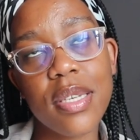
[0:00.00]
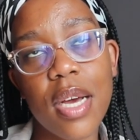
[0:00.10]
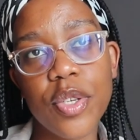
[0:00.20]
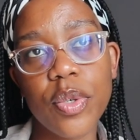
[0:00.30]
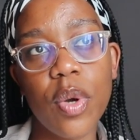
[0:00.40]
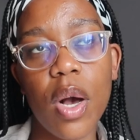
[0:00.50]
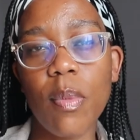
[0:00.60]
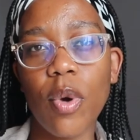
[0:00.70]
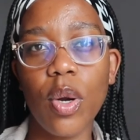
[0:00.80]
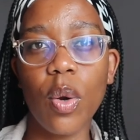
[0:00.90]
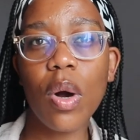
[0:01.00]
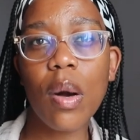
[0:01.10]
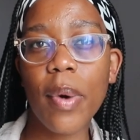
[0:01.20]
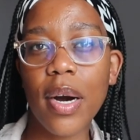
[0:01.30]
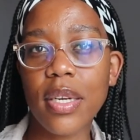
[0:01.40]
I don't know how I'm gonna go
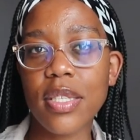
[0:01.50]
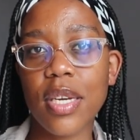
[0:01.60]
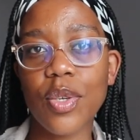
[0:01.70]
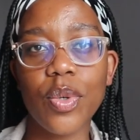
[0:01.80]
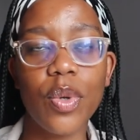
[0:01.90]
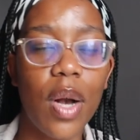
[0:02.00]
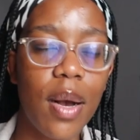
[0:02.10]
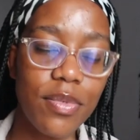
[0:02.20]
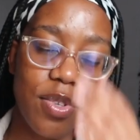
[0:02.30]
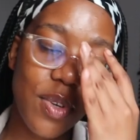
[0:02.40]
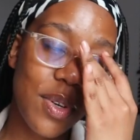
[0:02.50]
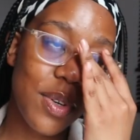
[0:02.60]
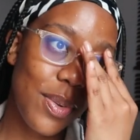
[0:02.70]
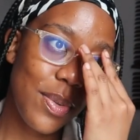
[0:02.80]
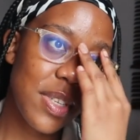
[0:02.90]
about it. I don't know how I'm just gonna
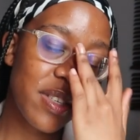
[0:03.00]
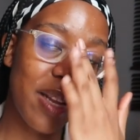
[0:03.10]
do this.